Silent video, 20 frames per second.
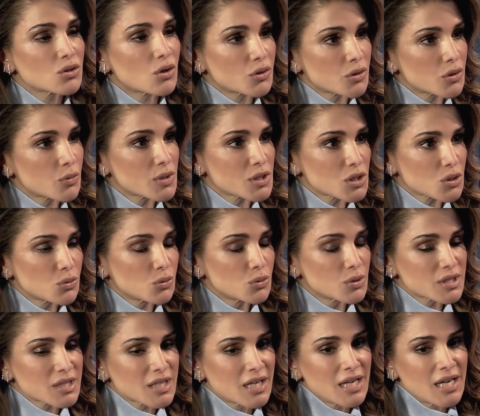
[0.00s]
UNRWA
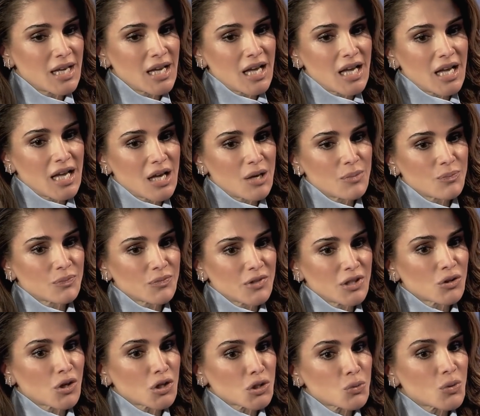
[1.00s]
schools.
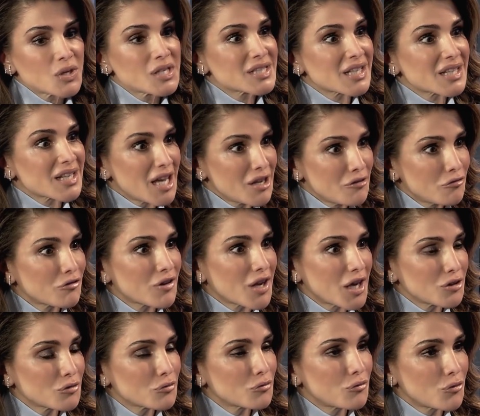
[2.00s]
UNRWA is a
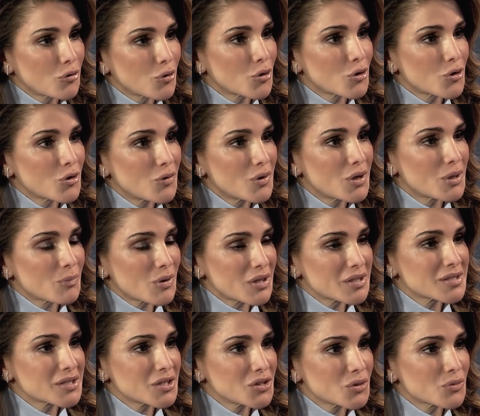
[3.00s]
lifeline for
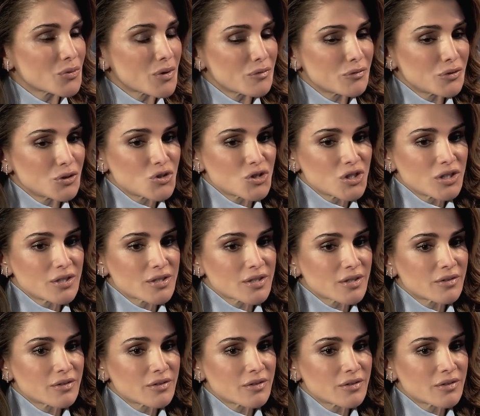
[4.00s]
Palestinian refugees,